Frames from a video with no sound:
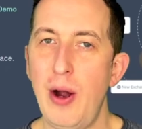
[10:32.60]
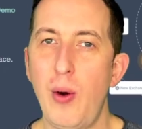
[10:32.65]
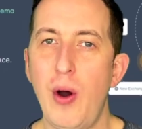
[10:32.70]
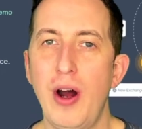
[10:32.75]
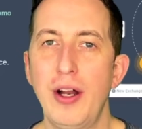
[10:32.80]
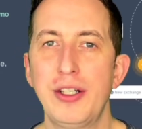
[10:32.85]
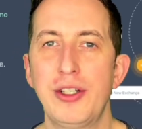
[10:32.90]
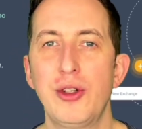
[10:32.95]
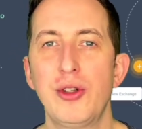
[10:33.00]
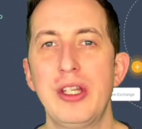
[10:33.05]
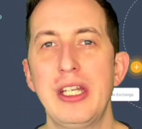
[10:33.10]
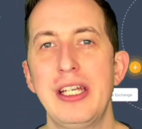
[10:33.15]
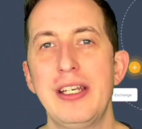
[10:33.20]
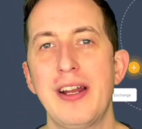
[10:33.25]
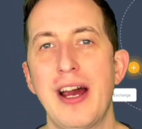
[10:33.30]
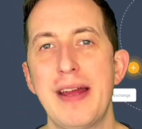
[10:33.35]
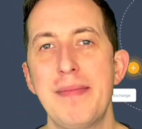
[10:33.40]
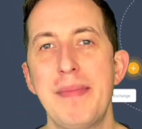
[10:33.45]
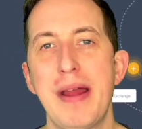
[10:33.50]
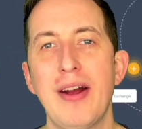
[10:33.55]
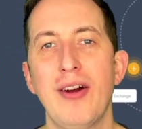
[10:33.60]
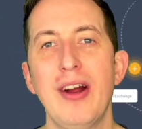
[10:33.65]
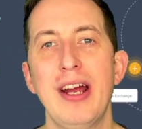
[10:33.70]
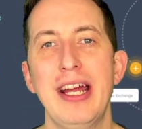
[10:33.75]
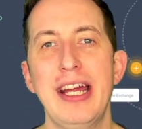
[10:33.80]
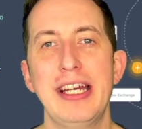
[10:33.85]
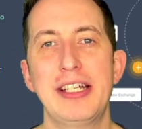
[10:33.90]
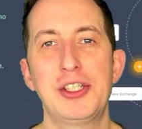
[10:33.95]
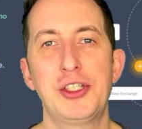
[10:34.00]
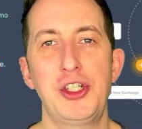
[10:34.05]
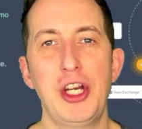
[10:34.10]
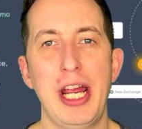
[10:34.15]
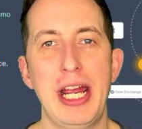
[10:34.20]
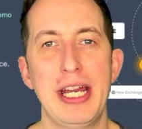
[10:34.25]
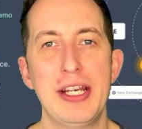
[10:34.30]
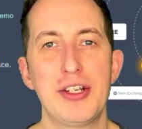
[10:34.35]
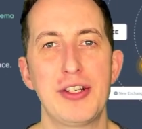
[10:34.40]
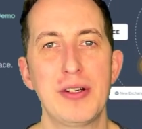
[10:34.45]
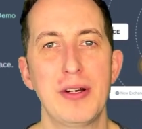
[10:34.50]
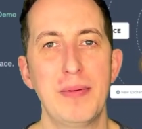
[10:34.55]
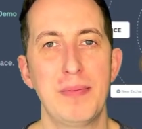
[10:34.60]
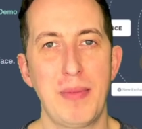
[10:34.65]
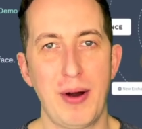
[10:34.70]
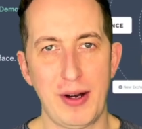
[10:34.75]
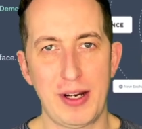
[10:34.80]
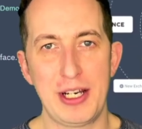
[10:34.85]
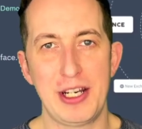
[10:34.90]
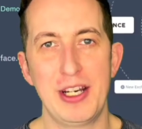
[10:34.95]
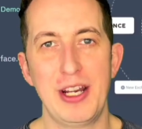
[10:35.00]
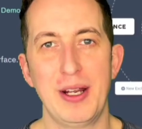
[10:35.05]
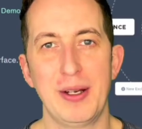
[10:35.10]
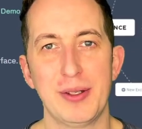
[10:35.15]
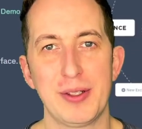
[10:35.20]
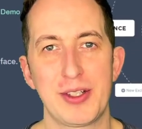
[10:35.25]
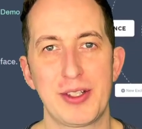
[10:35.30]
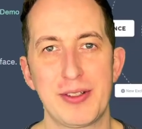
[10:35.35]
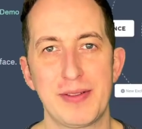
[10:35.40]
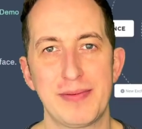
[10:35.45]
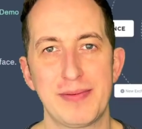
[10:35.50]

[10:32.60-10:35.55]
on to the Nimera Exchange market news.